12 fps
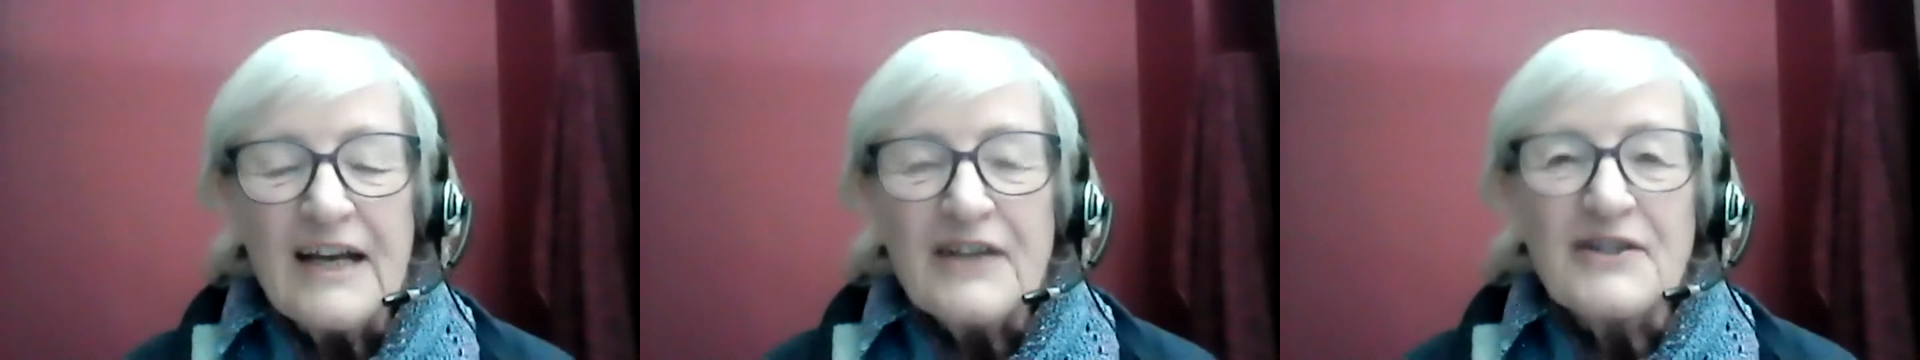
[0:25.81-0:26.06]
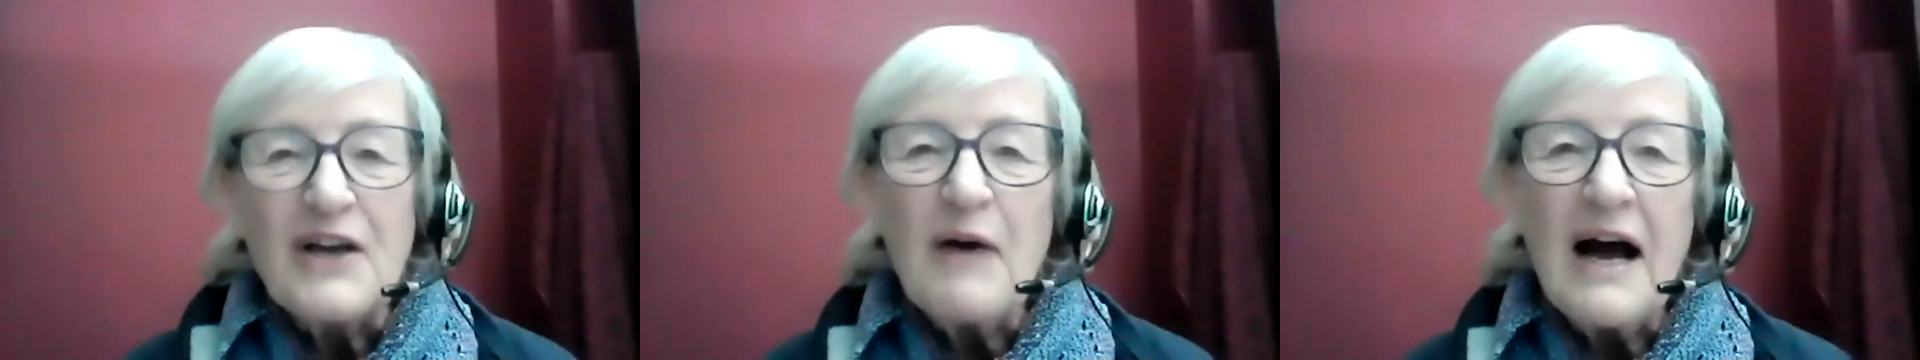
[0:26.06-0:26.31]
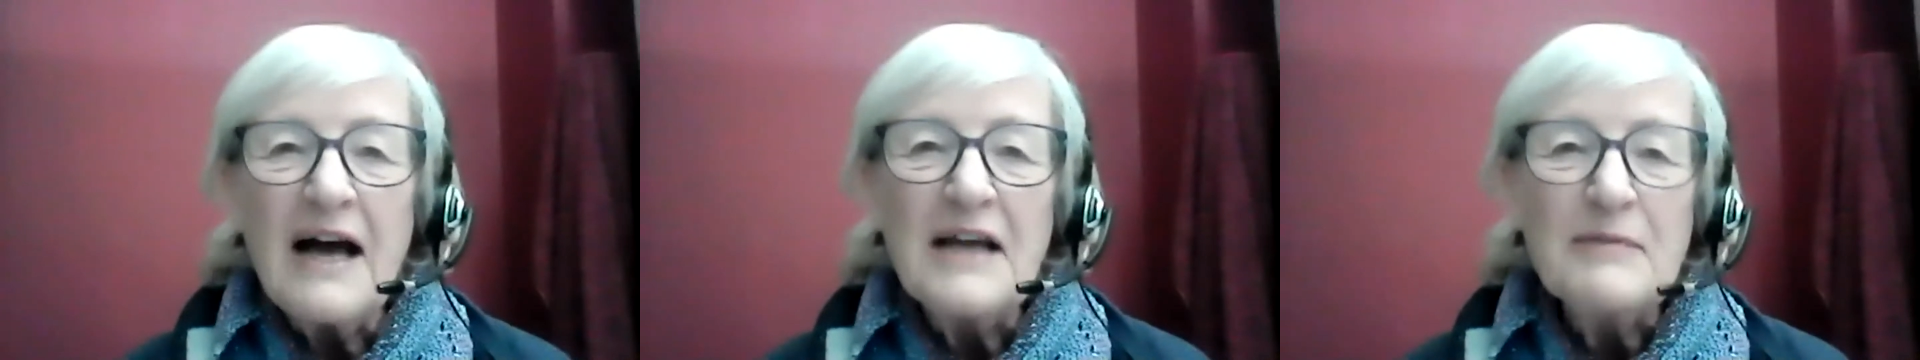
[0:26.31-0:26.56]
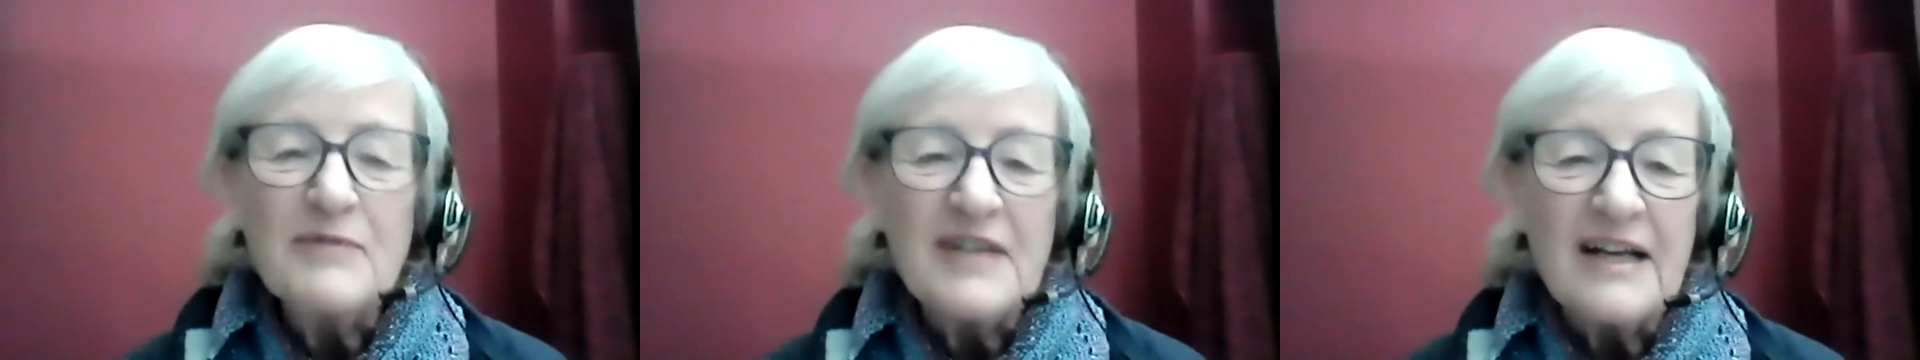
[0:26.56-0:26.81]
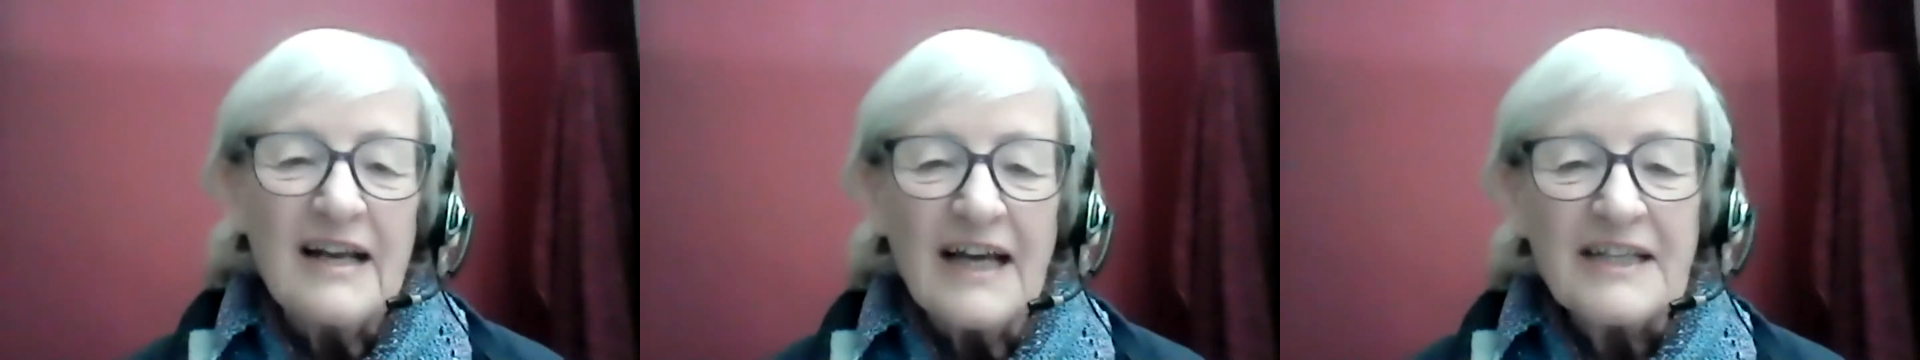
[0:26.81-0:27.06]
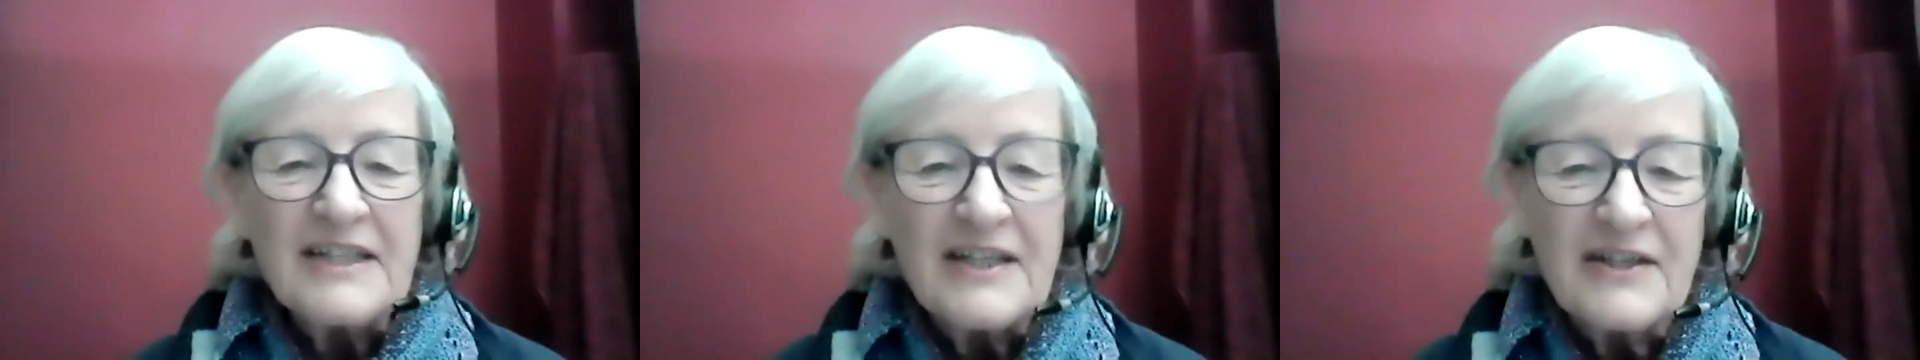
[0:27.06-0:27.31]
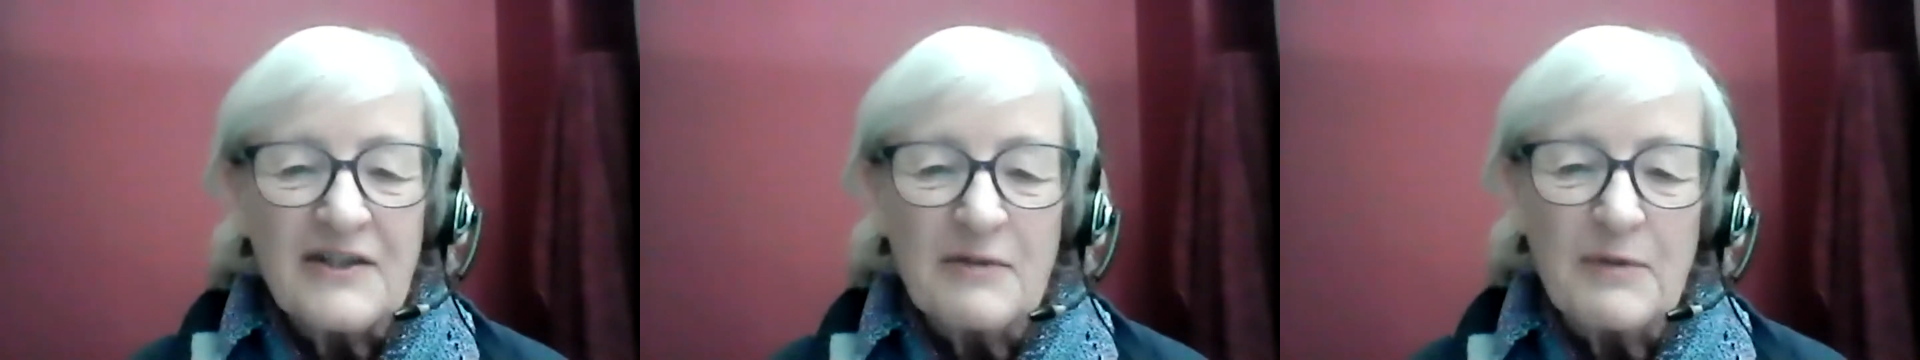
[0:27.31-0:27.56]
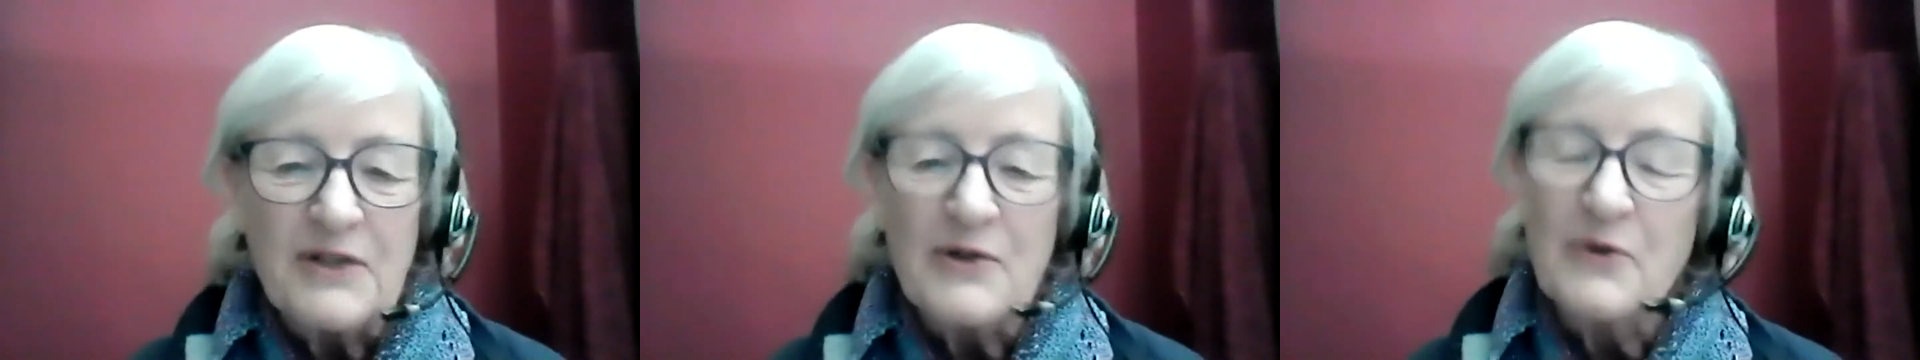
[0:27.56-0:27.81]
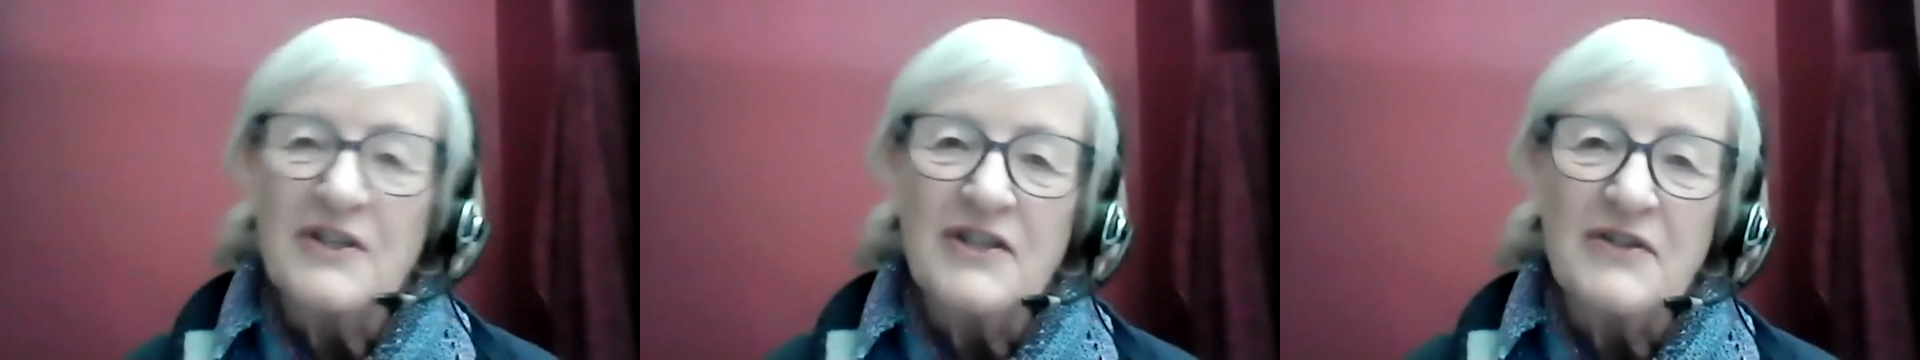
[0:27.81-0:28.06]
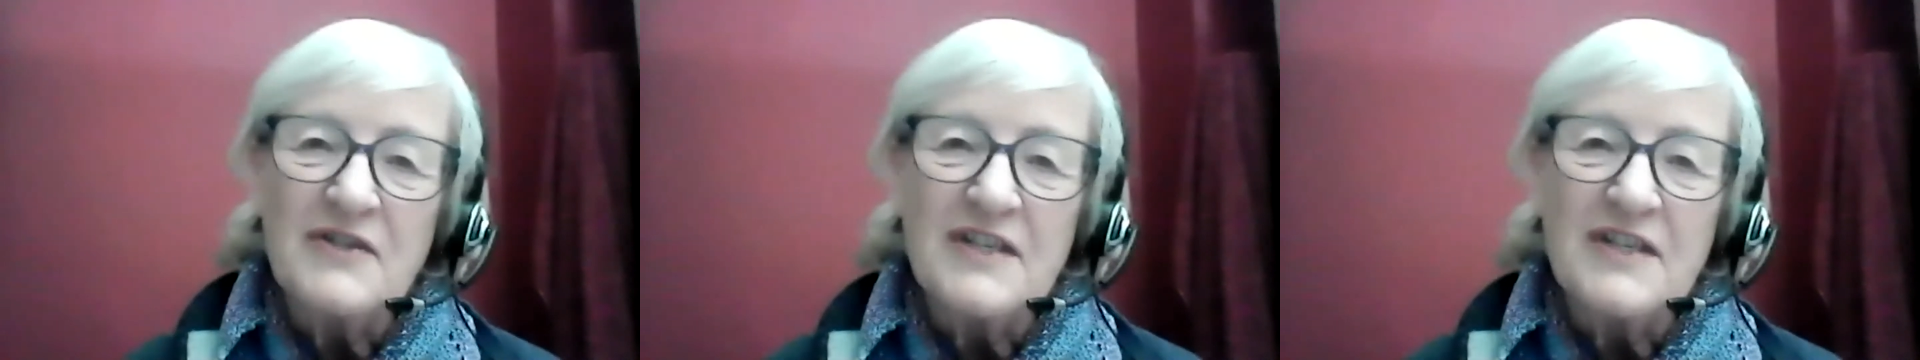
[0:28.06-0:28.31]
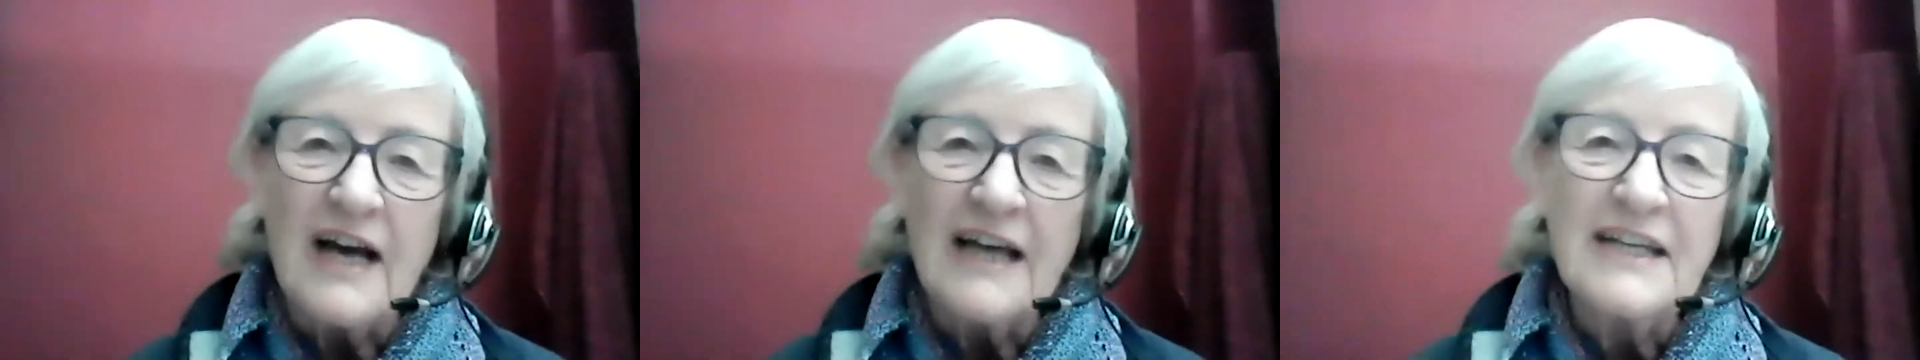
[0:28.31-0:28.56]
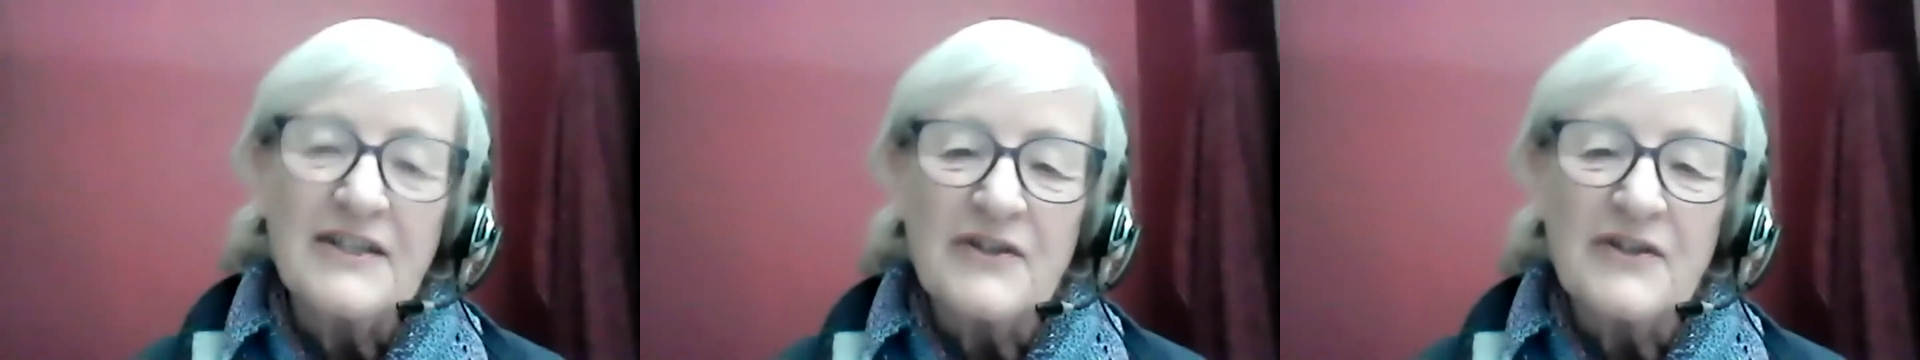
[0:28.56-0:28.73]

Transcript: So I'm delighted to be talking to you tonight